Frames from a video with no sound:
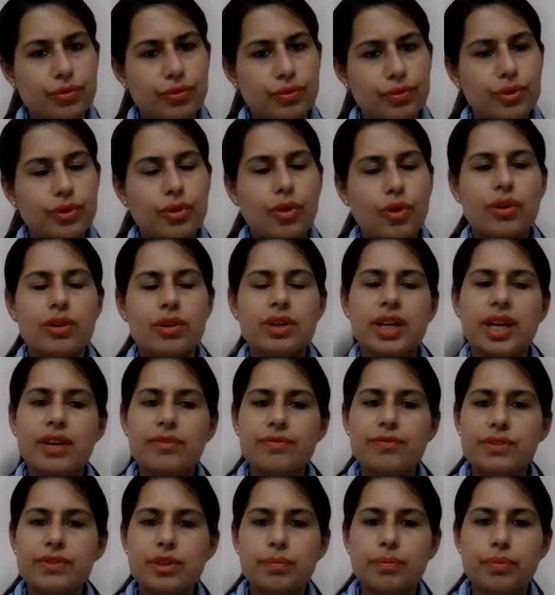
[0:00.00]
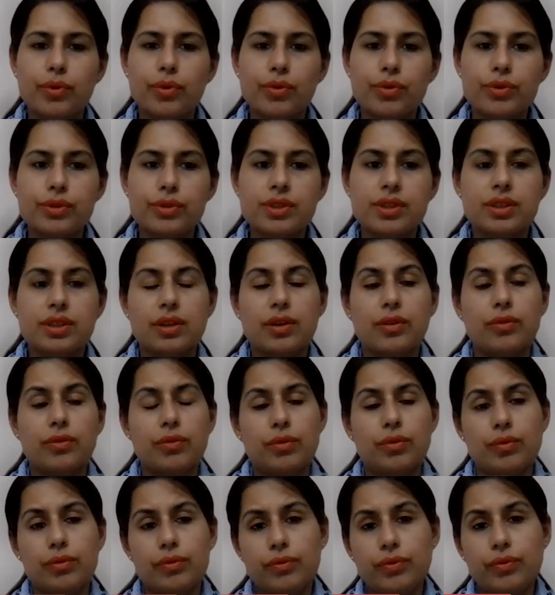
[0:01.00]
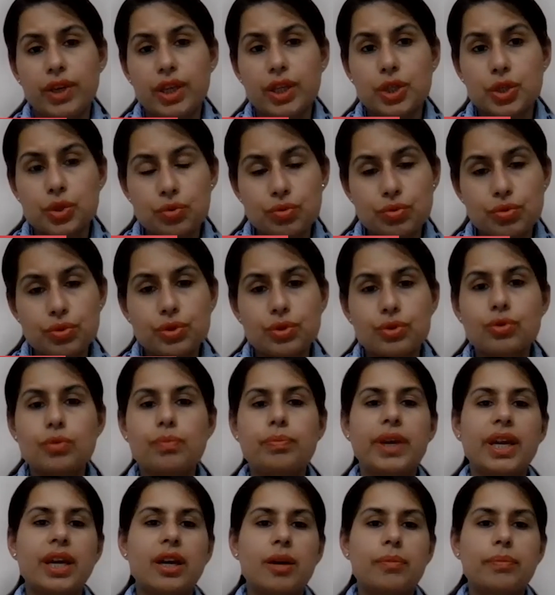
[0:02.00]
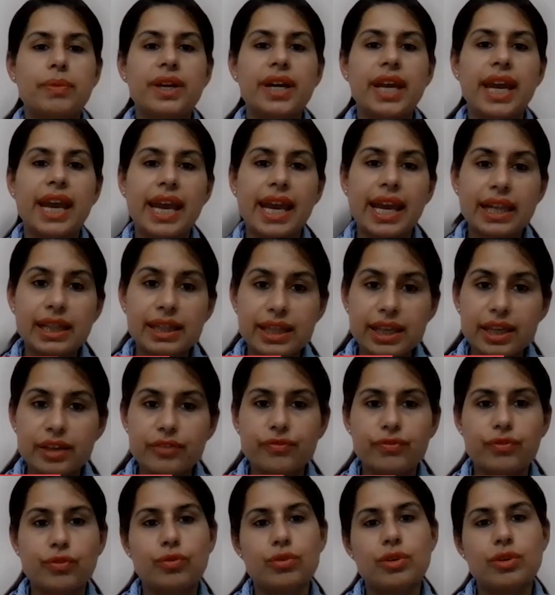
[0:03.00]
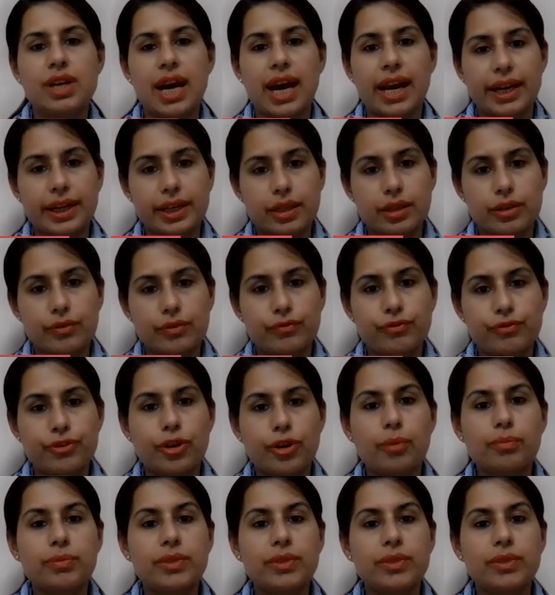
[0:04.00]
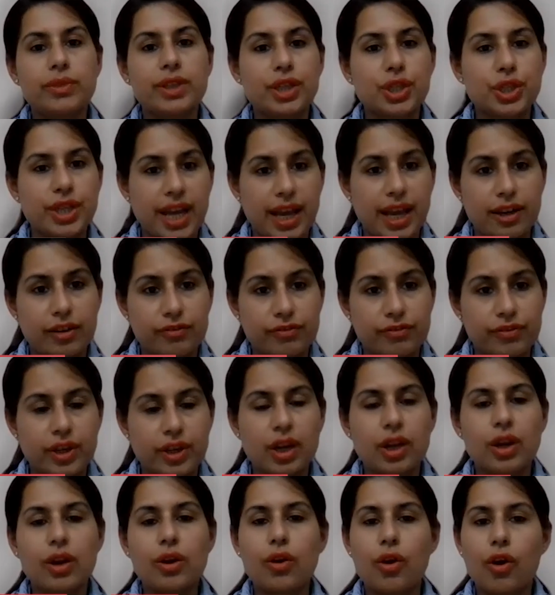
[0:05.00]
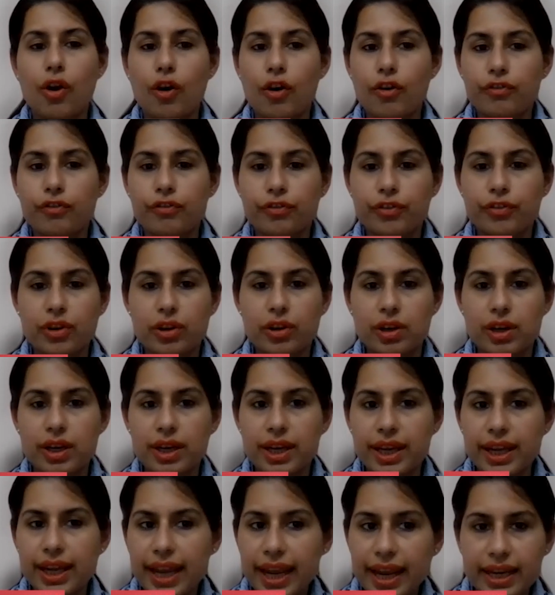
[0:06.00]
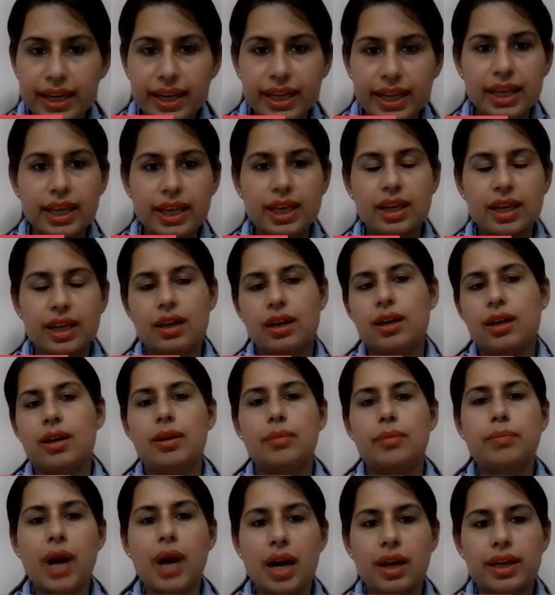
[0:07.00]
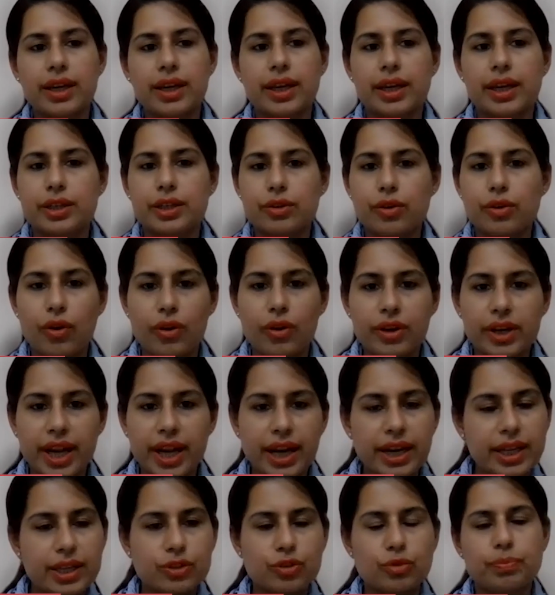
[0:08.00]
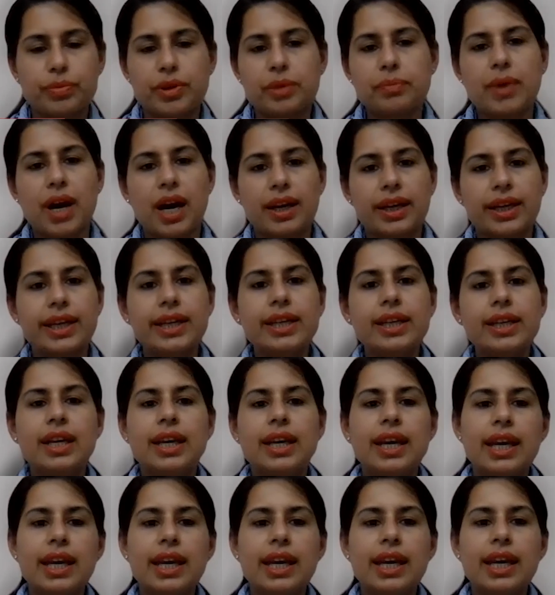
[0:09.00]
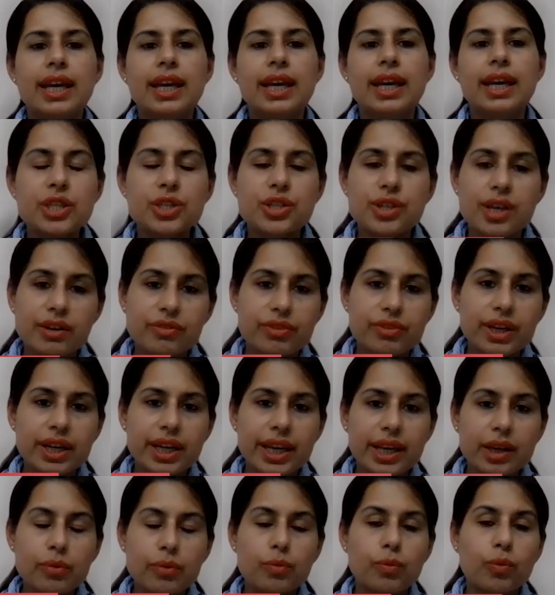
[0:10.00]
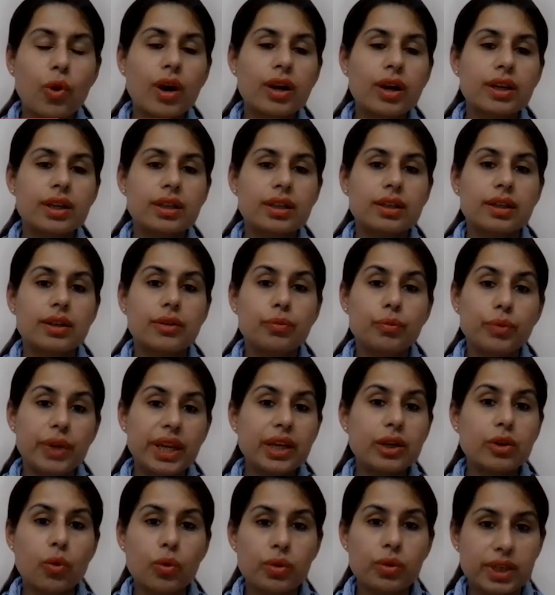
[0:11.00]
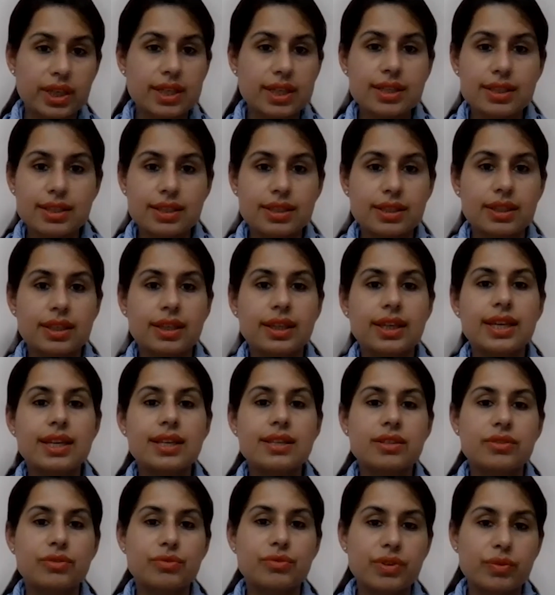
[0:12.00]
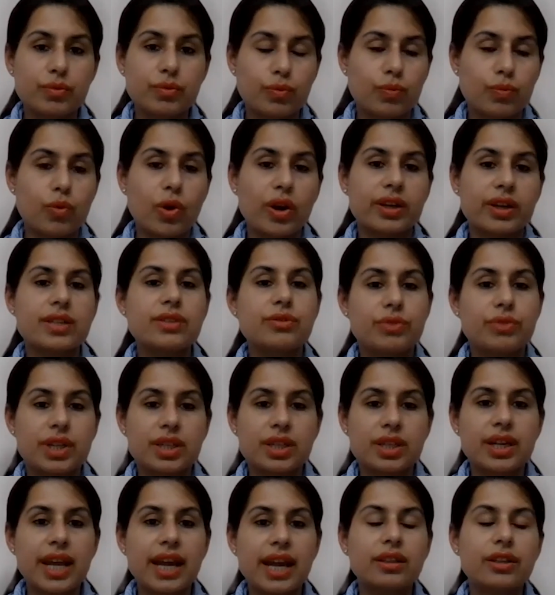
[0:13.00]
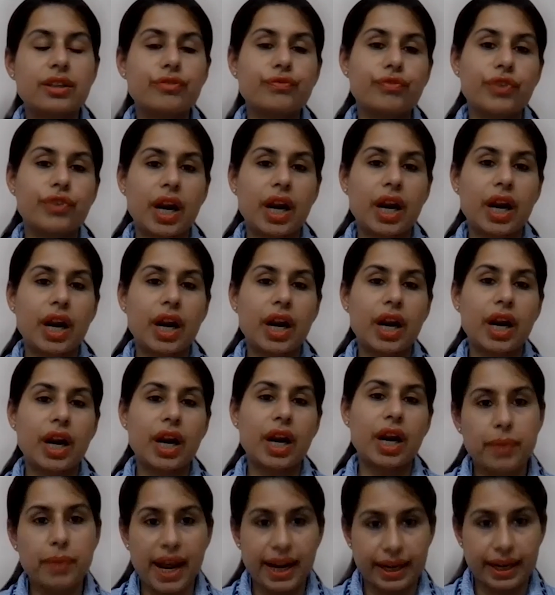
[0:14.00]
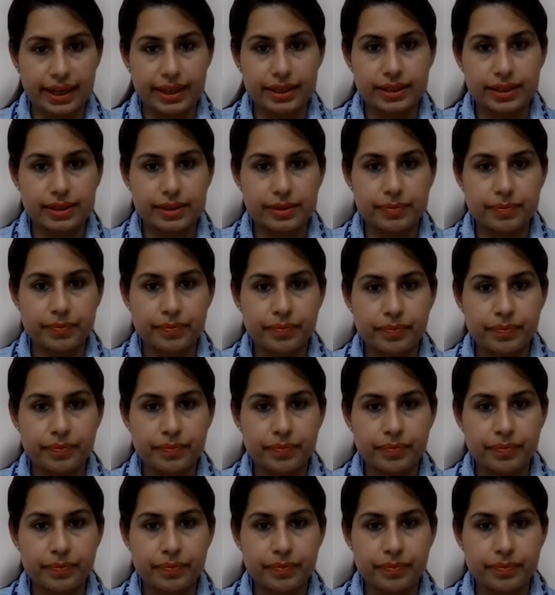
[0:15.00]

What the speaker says: food, or if suppose we choose to pick up a healthy food item from the shelf of any market or any supermarket, then generally what we notice is what is written at the front of the packet.